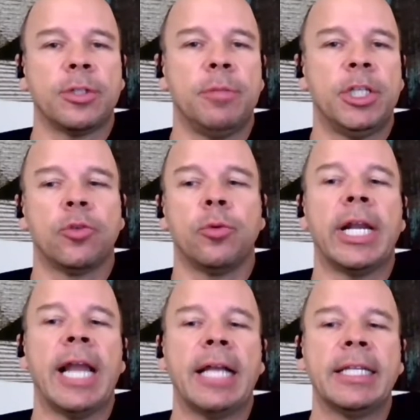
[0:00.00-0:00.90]
Mutual
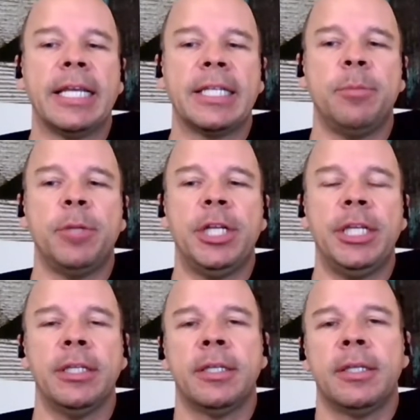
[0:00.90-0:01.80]
Cloud
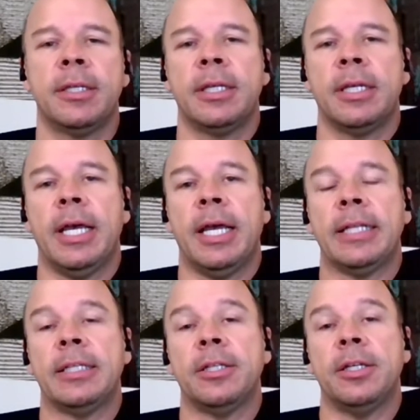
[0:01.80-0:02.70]
estimating.
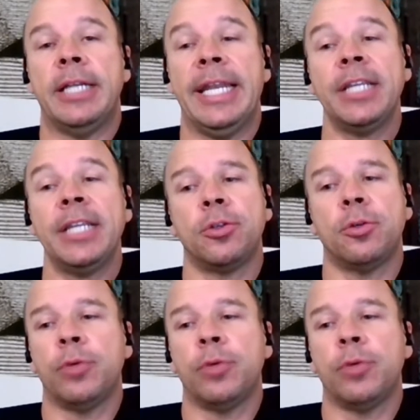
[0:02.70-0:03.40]
And next year,